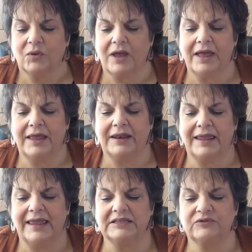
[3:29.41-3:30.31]
and
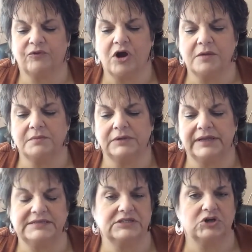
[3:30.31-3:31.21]
it's from
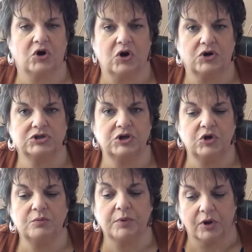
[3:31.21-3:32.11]
Lisa TerKeurst's
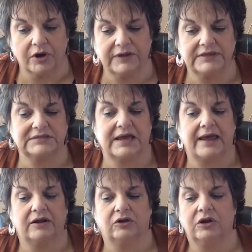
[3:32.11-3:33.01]
new book that's
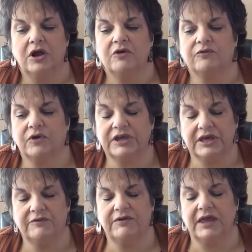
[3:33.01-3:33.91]
titled
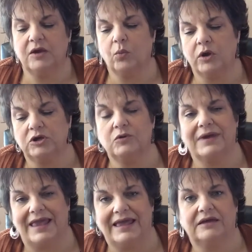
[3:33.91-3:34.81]
Forgiving What You
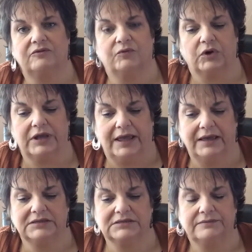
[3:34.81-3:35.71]
Can't
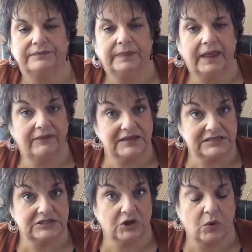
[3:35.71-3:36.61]
Forget. And this
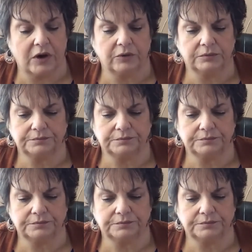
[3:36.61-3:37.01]
is the quote.